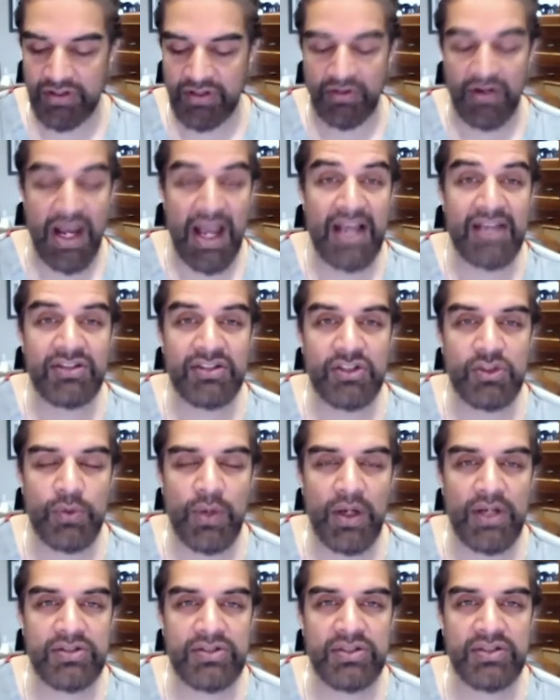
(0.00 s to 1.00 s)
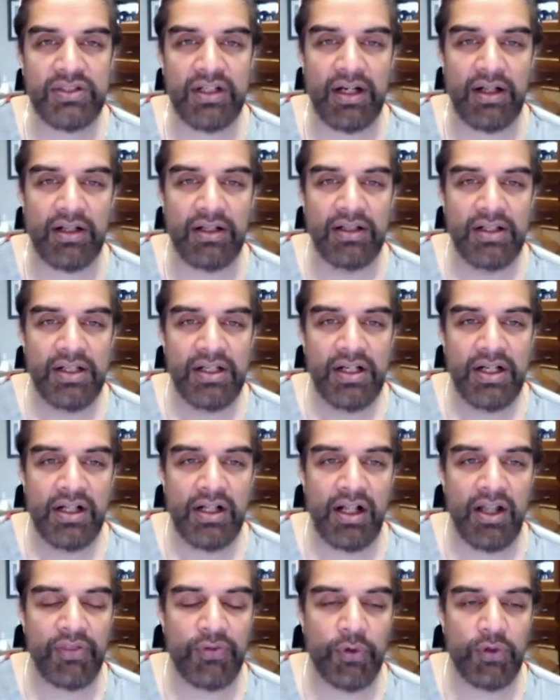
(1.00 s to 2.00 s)
or asked these questions, and I'll
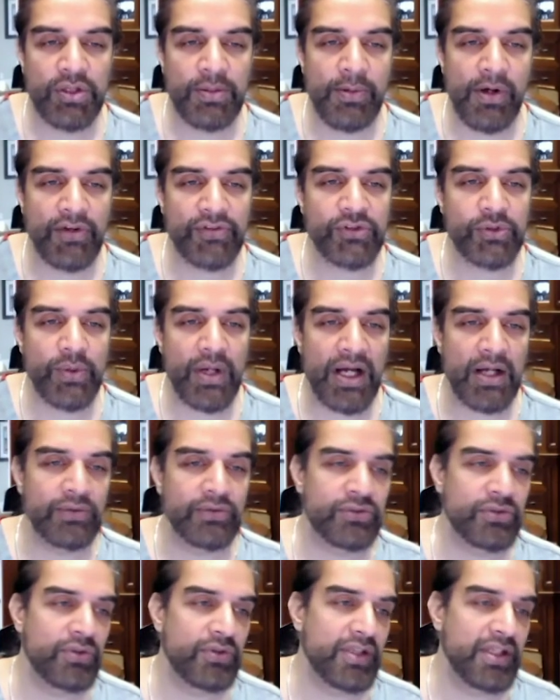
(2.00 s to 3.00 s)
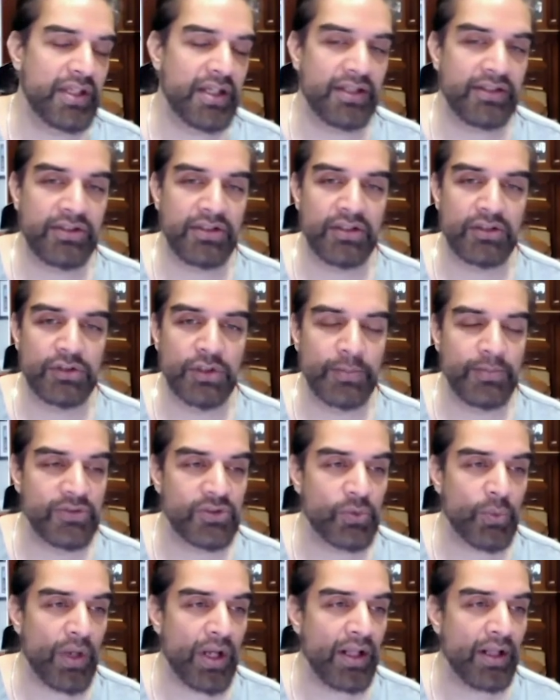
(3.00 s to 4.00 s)
I'll throw them also out to the uh, to the group as
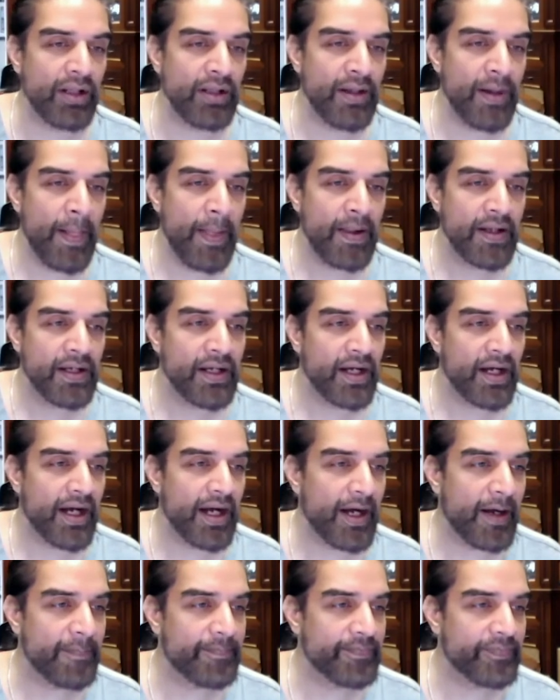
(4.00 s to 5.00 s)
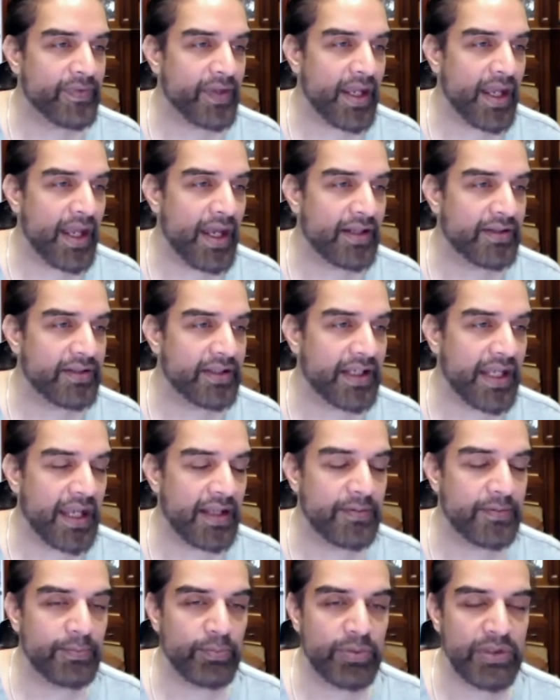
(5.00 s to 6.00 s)
well. Um, and
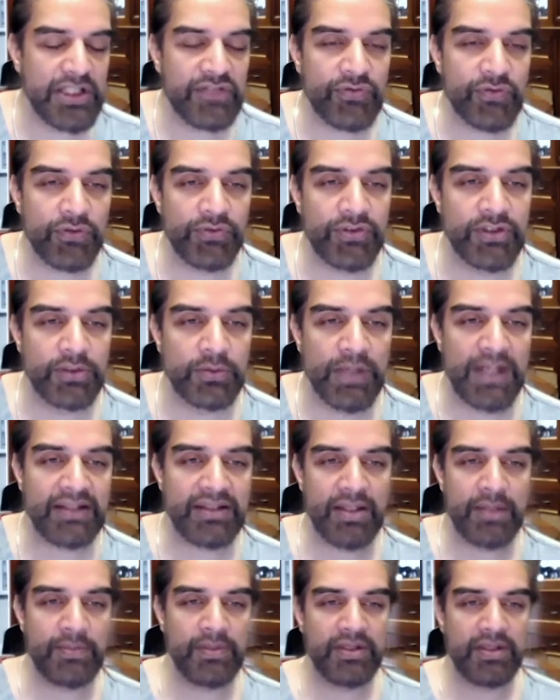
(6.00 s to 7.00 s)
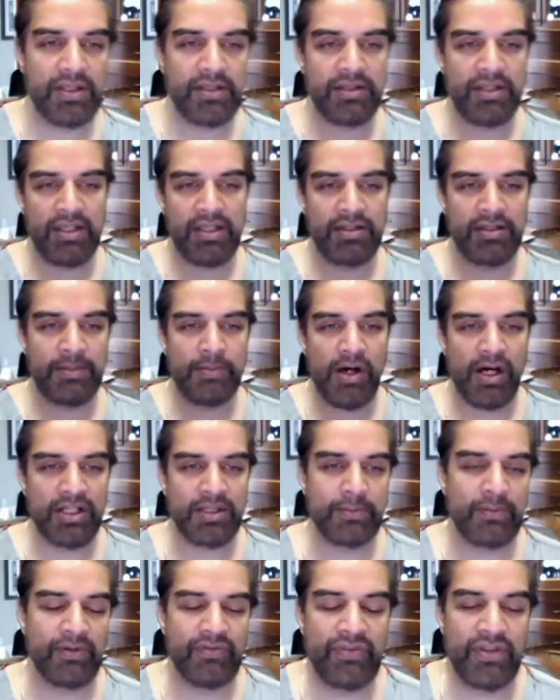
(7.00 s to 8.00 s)
again, please feel free to write them in, in, in the
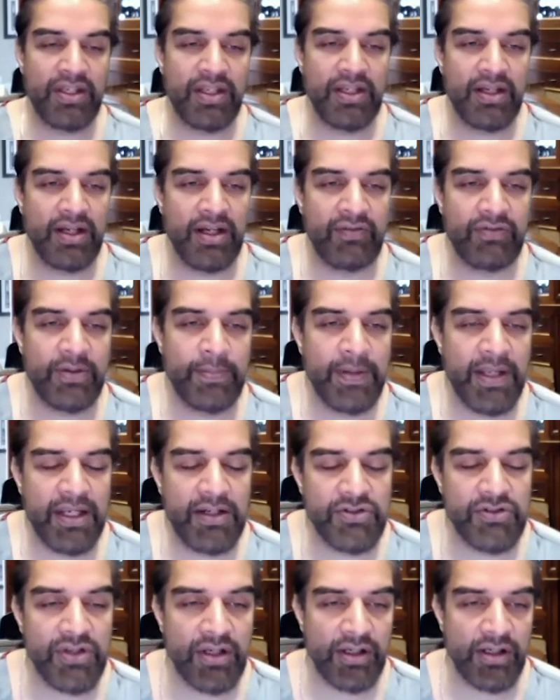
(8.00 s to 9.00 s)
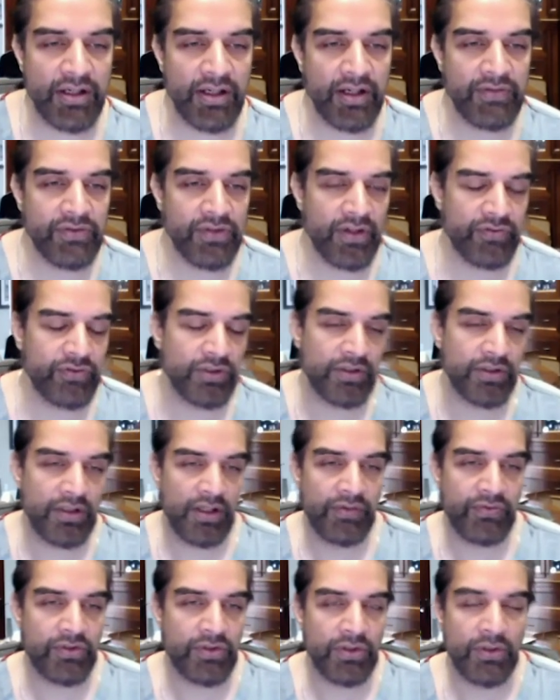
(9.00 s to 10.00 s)
bottom of the uh, of the page there of your
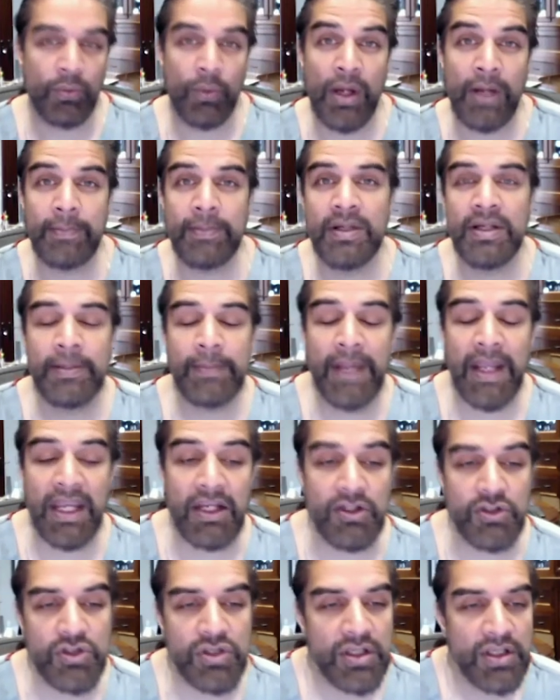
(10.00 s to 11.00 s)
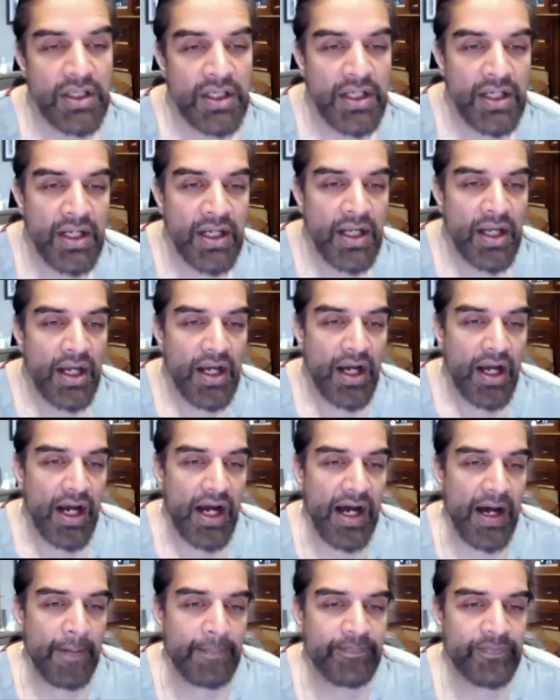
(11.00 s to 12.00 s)
of your web page.
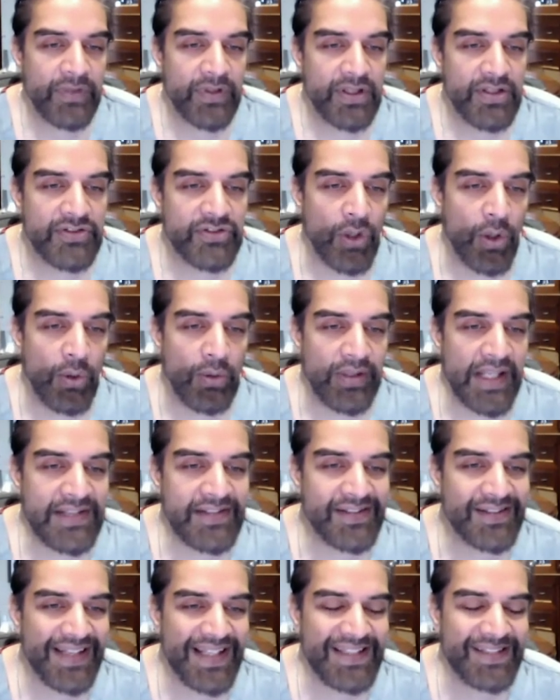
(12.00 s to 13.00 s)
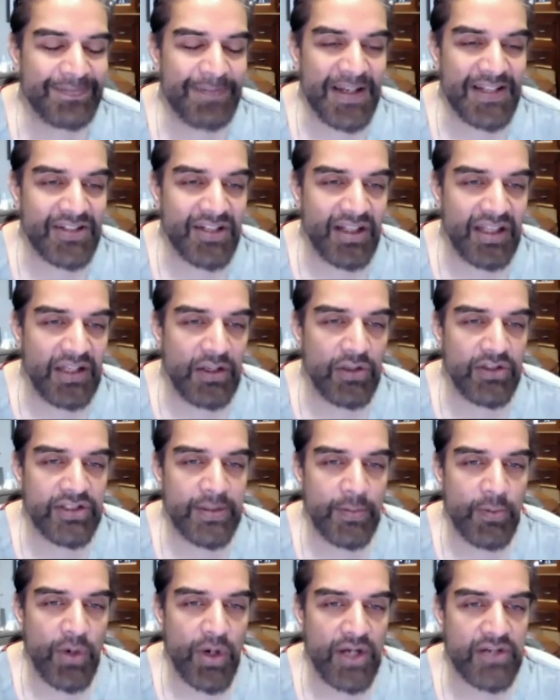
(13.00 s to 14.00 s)
Um, so let's let's basically go to
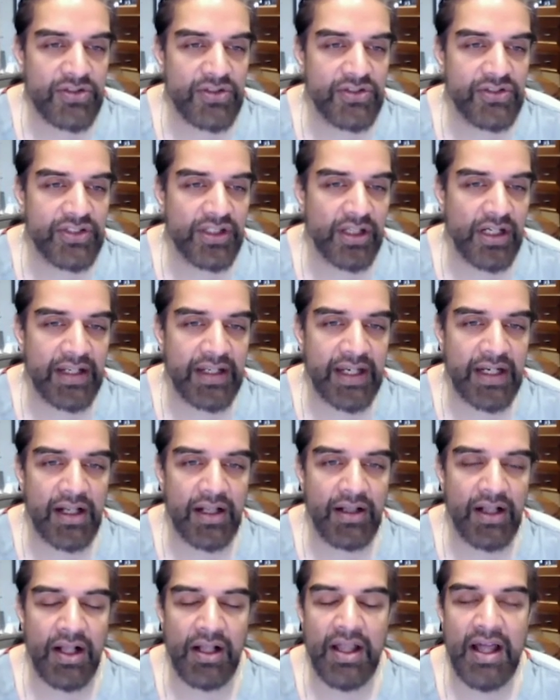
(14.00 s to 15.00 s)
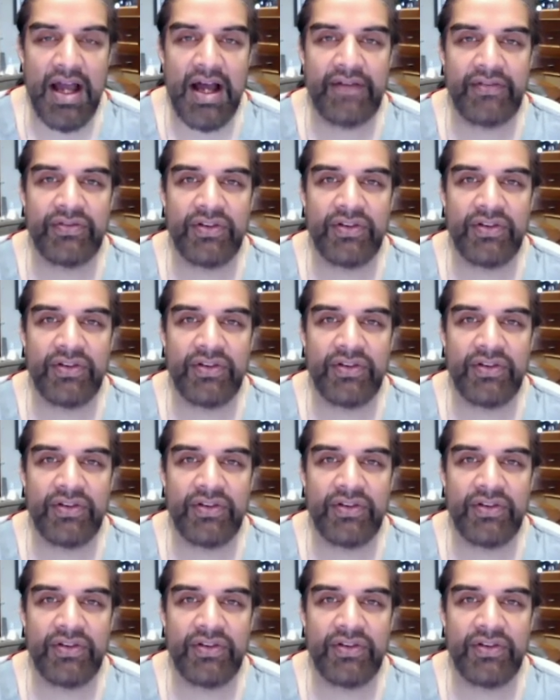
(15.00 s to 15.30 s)
some questions here, and again, I'll, I'll have